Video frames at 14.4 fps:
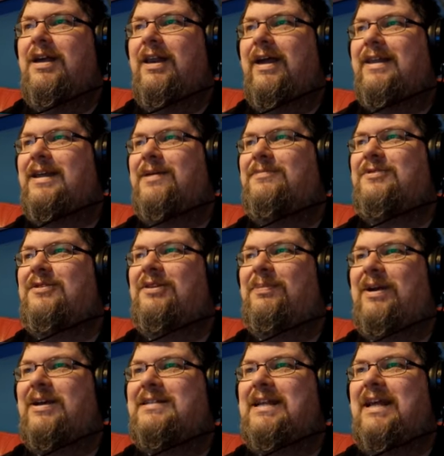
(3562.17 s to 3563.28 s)
Light comes from the
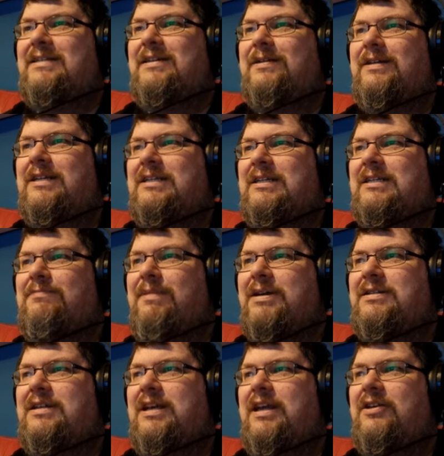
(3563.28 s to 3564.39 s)
brass lantern. This is a
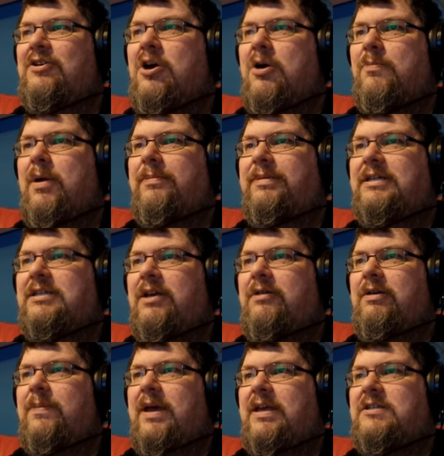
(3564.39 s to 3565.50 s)
musty and cobwebby
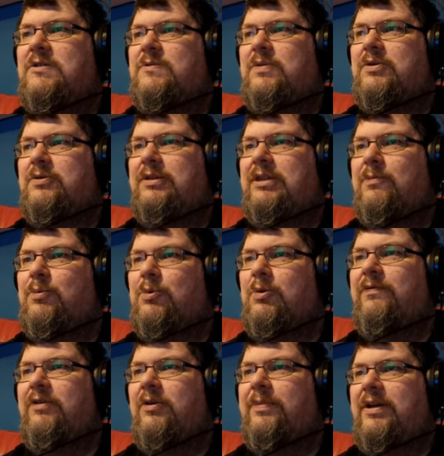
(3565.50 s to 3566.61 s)
secret passage between the wall of your